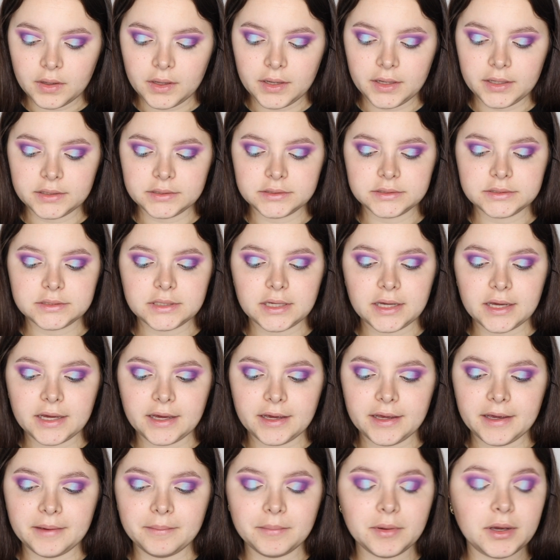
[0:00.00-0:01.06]
And
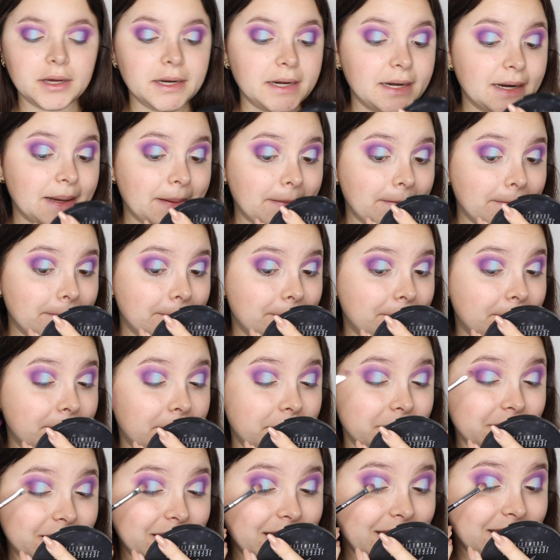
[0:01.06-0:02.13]
I am gonna
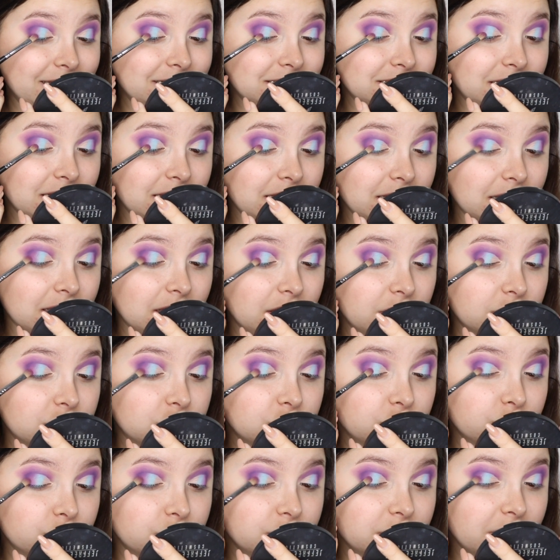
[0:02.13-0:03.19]
blend the
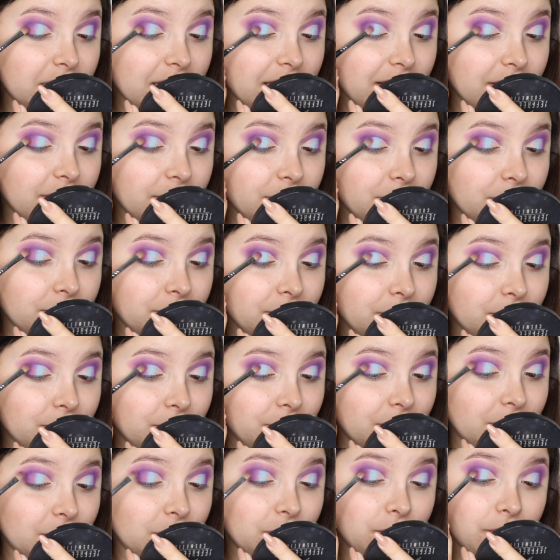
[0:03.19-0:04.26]
two together
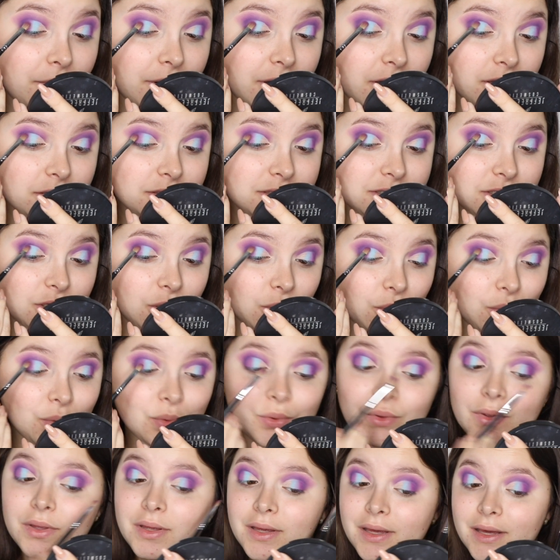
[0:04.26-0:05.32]
real well so
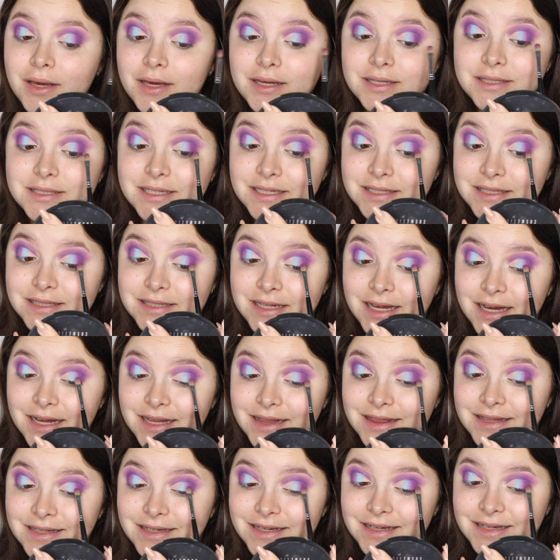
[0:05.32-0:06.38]
it does
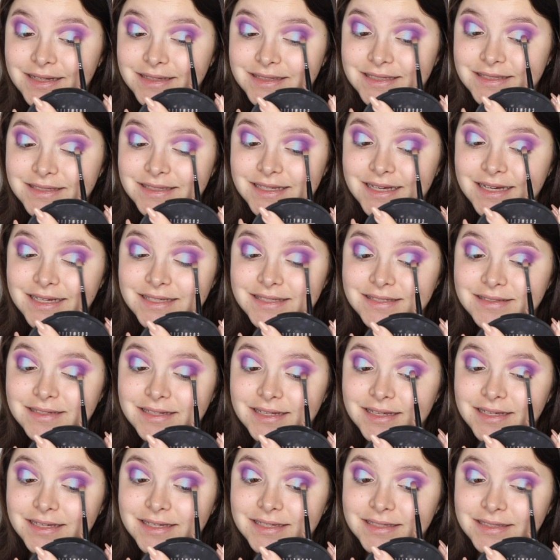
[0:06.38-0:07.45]
not look
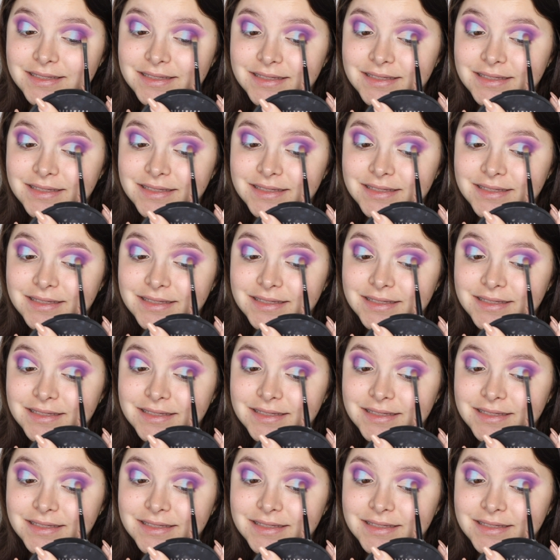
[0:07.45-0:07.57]
disgusting.